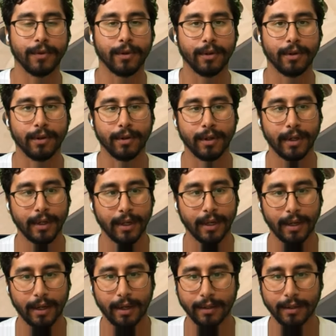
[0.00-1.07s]
for
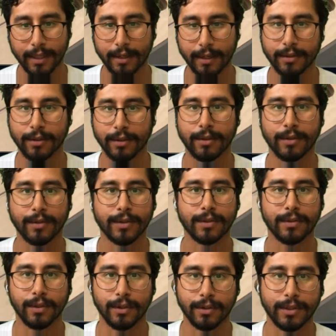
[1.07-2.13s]
doctors,
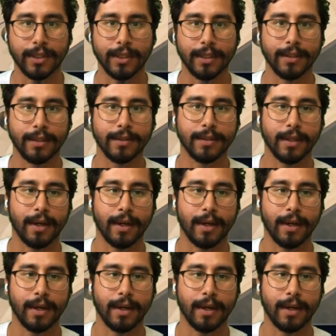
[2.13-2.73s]
nurses